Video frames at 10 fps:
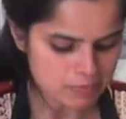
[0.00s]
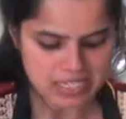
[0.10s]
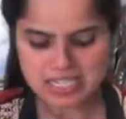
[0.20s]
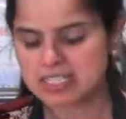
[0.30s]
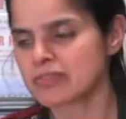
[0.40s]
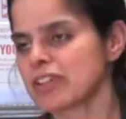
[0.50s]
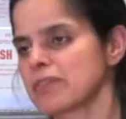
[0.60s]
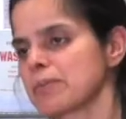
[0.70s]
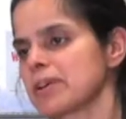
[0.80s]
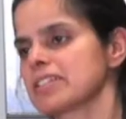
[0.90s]
my next
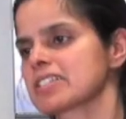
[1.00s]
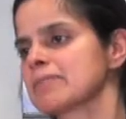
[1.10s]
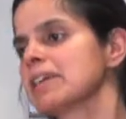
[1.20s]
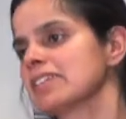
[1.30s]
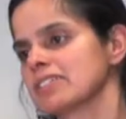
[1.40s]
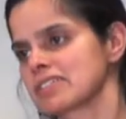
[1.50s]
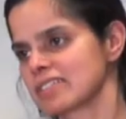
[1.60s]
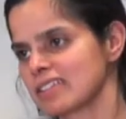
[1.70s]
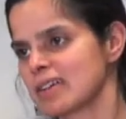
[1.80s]
favorite part, tomatoes.